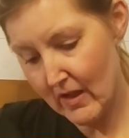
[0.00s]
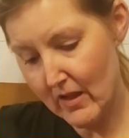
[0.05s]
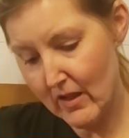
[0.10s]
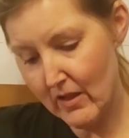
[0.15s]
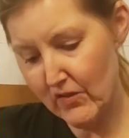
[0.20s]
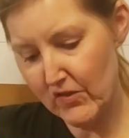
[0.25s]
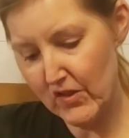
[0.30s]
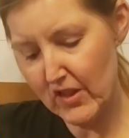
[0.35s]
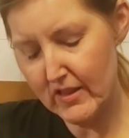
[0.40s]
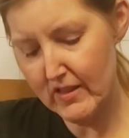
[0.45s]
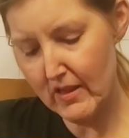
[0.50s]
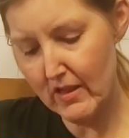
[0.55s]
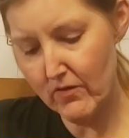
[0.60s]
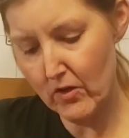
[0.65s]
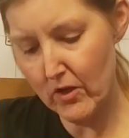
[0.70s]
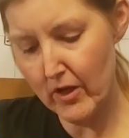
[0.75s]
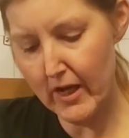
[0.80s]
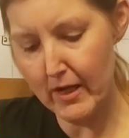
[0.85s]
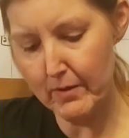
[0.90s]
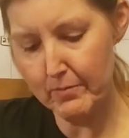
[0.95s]
if this
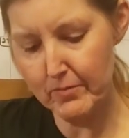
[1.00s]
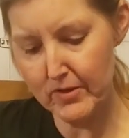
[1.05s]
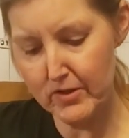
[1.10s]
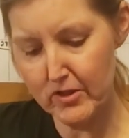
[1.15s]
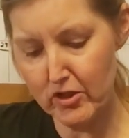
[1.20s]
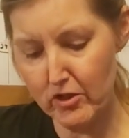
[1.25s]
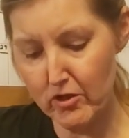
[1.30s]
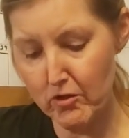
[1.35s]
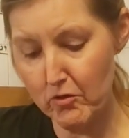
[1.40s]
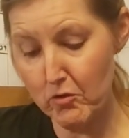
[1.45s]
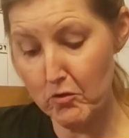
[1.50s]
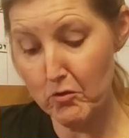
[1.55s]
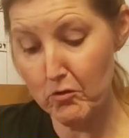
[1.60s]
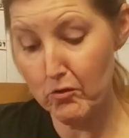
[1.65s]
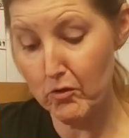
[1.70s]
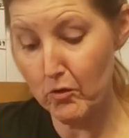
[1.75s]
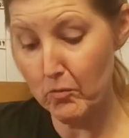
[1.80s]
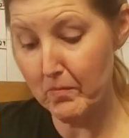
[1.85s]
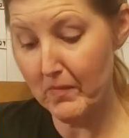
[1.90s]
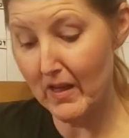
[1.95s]
ever happened to you,
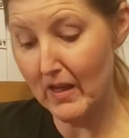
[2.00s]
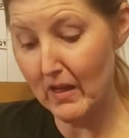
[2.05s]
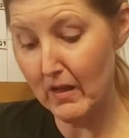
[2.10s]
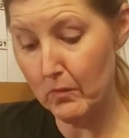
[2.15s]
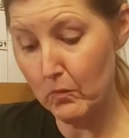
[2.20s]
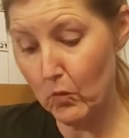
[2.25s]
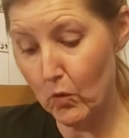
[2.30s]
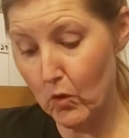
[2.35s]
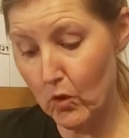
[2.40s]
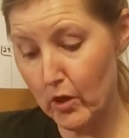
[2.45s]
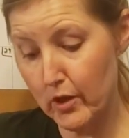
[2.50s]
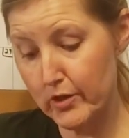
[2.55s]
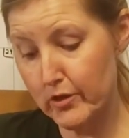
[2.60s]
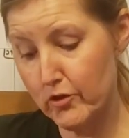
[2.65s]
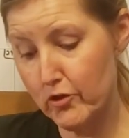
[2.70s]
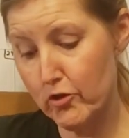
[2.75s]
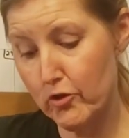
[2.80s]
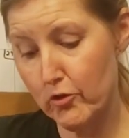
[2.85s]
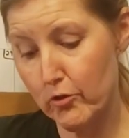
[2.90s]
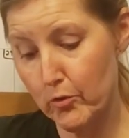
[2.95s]
you may want
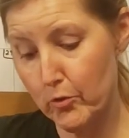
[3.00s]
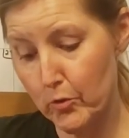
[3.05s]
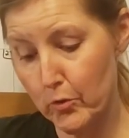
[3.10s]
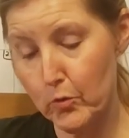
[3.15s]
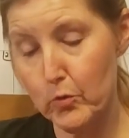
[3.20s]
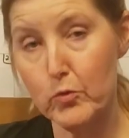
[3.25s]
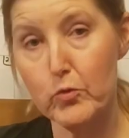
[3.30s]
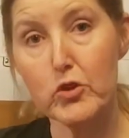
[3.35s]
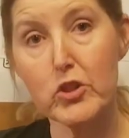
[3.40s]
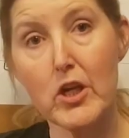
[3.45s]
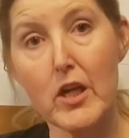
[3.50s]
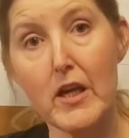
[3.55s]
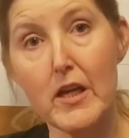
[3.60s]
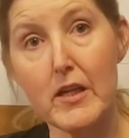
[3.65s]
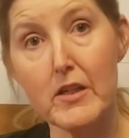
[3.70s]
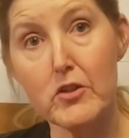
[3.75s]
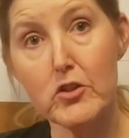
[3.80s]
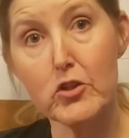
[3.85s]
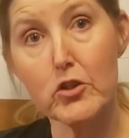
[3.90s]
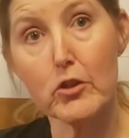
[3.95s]
to
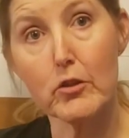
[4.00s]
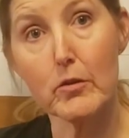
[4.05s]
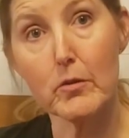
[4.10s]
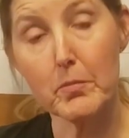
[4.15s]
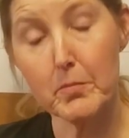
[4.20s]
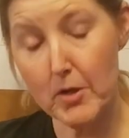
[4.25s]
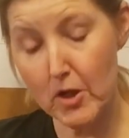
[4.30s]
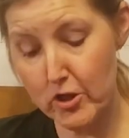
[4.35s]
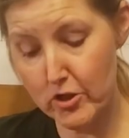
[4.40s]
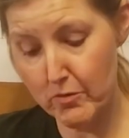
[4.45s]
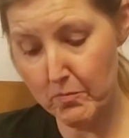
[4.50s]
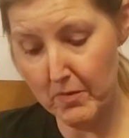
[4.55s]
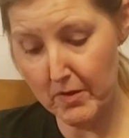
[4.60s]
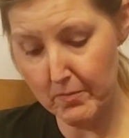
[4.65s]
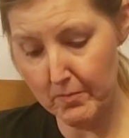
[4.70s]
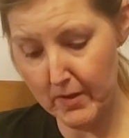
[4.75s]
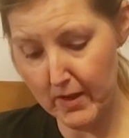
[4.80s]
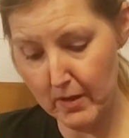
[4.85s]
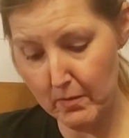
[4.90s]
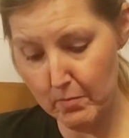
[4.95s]
change your parchment
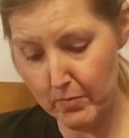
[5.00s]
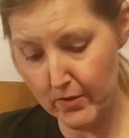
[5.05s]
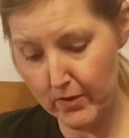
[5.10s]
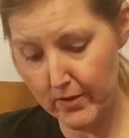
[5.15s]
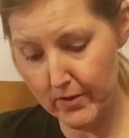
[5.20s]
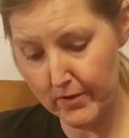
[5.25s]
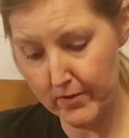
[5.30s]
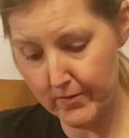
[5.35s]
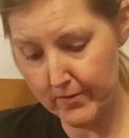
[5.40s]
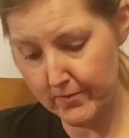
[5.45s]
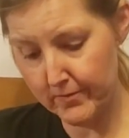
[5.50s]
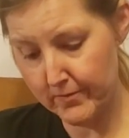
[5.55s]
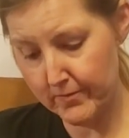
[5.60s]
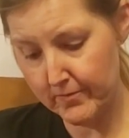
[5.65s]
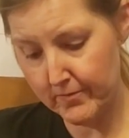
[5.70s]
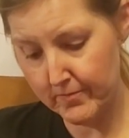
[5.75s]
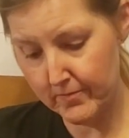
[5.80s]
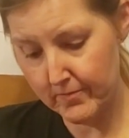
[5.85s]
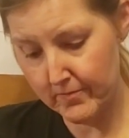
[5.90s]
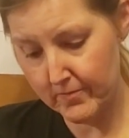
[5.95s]
paper.
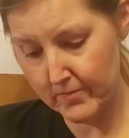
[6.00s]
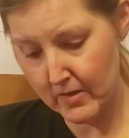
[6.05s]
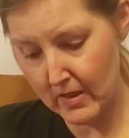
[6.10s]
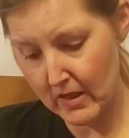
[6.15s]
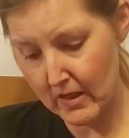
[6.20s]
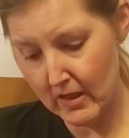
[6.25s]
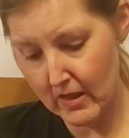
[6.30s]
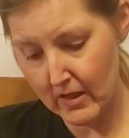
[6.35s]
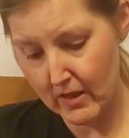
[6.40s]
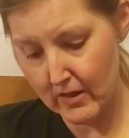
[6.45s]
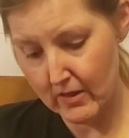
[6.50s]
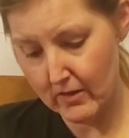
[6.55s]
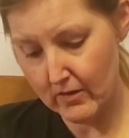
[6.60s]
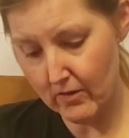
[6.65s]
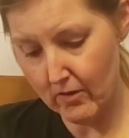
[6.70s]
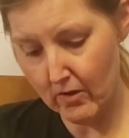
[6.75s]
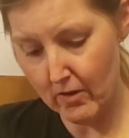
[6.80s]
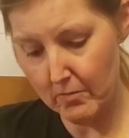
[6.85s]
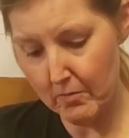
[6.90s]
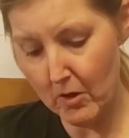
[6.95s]
So
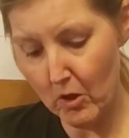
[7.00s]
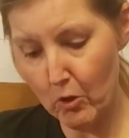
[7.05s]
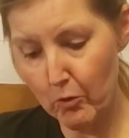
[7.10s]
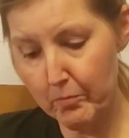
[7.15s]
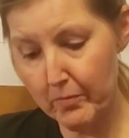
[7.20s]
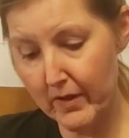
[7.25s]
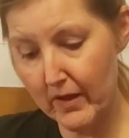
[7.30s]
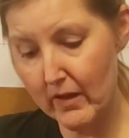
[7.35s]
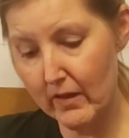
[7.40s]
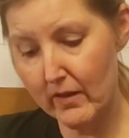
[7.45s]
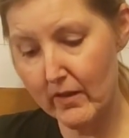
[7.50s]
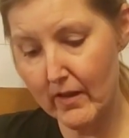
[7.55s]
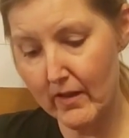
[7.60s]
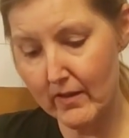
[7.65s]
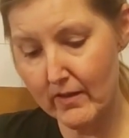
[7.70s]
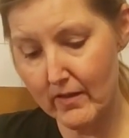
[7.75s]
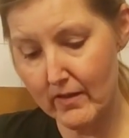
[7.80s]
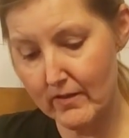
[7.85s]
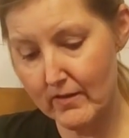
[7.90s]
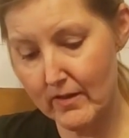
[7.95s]
I'm hoping
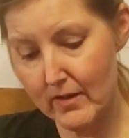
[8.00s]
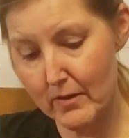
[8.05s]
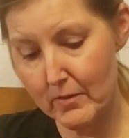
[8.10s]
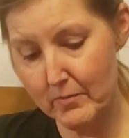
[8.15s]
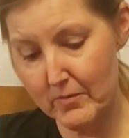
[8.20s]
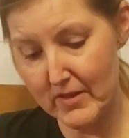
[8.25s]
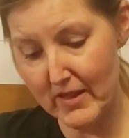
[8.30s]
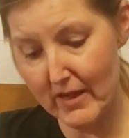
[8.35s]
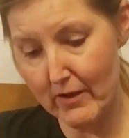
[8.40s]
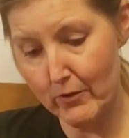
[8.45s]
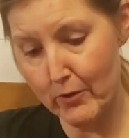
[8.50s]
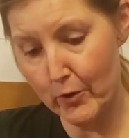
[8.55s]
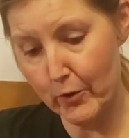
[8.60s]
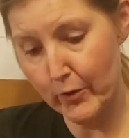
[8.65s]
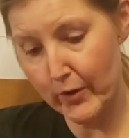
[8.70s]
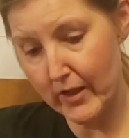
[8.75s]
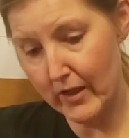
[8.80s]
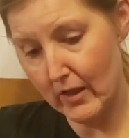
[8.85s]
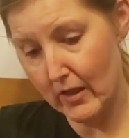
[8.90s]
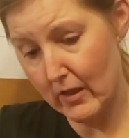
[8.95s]
that this comes out
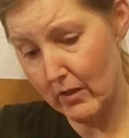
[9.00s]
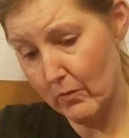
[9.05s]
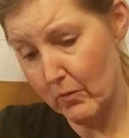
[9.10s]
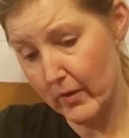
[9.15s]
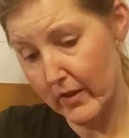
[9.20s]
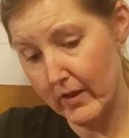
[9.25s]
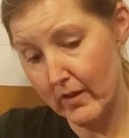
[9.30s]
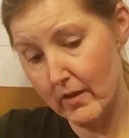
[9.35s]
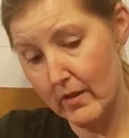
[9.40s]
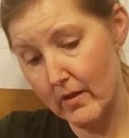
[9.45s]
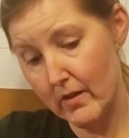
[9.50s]
okay with